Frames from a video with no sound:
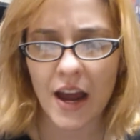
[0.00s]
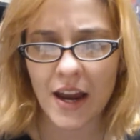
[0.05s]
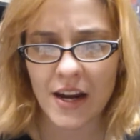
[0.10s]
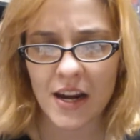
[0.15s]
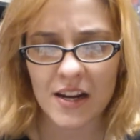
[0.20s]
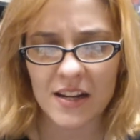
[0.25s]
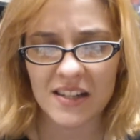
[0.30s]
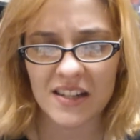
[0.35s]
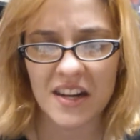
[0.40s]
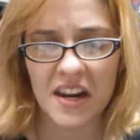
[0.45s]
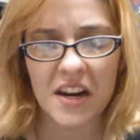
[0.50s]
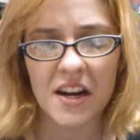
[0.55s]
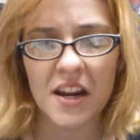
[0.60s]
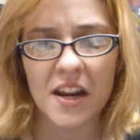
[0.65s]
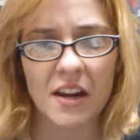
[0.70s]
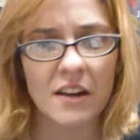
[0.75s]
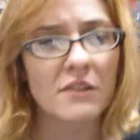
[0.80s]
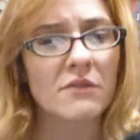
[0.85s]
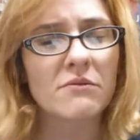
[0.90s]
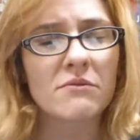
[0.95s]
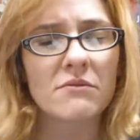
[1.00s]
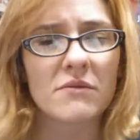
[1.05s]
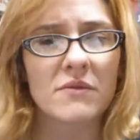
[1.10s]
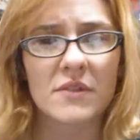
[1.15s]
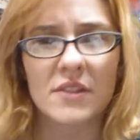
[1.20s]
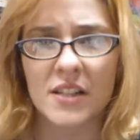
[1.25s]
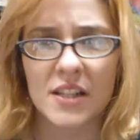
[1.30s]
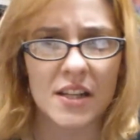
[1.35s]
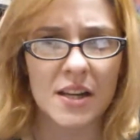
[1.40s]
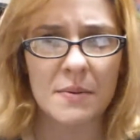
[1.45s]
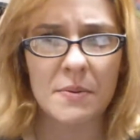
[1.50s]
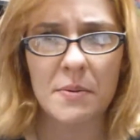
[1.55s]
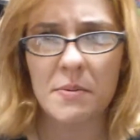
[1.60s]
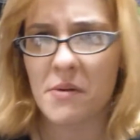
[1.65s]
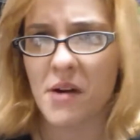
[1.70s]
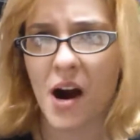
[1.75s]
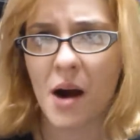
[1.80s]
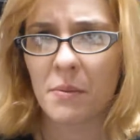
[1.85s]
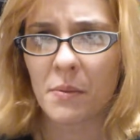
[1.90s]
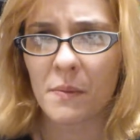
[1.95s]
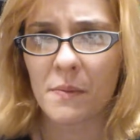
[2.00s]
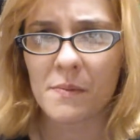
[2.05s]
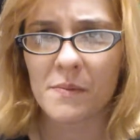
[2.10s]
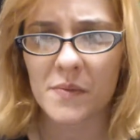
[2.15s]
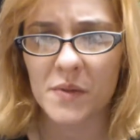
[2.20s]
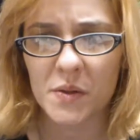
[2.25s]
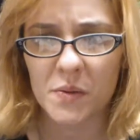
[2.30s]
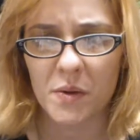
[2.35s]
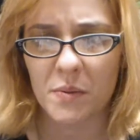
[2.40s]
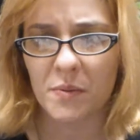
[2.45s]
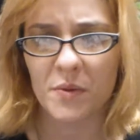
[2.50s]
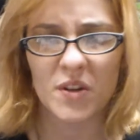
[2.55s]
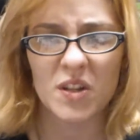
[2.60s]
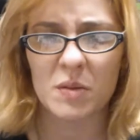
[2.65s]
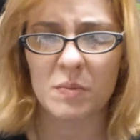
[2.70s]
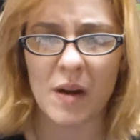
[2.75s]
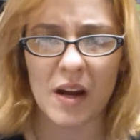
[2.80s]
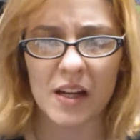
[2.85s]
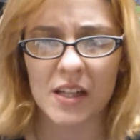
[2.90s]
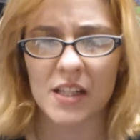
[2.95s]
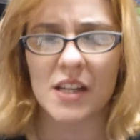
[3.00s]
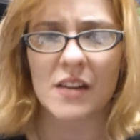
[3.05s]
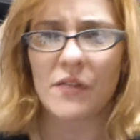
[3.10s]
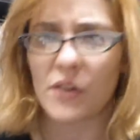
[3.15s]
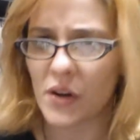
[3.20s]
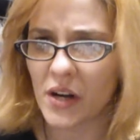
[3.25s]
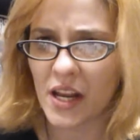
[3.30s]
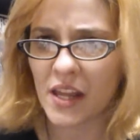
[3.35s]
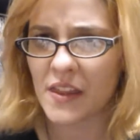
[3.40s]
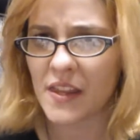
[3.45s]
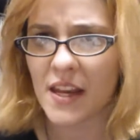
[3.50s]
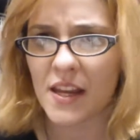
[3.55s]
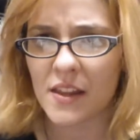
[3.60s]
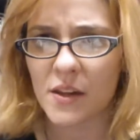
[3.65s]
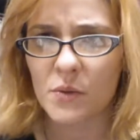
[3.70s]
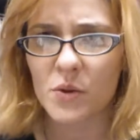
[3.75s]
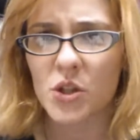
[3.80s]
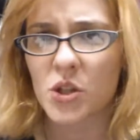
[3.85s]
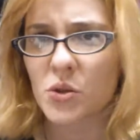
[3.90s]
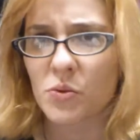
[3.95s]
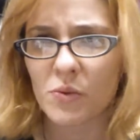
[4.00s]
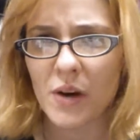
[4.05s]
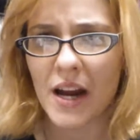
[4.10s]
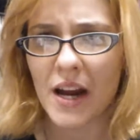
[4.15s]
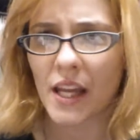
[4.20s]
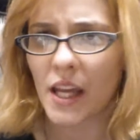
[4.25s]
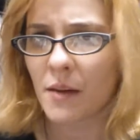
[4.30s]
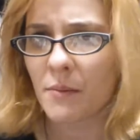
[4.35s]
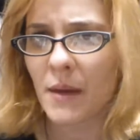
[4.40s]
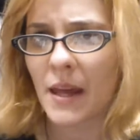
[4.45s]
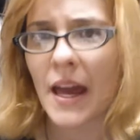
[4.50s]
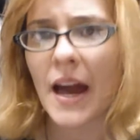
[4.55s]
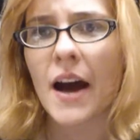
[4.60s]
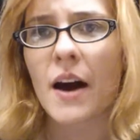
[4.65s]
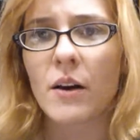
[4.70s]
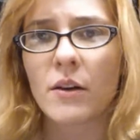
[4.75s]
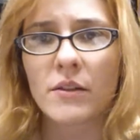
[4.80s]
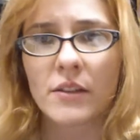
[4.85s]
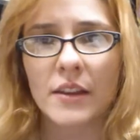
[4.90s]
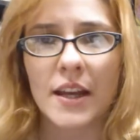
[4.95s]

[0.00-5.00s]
I didn't see any deep problems with perspective or anything that was dragging me out.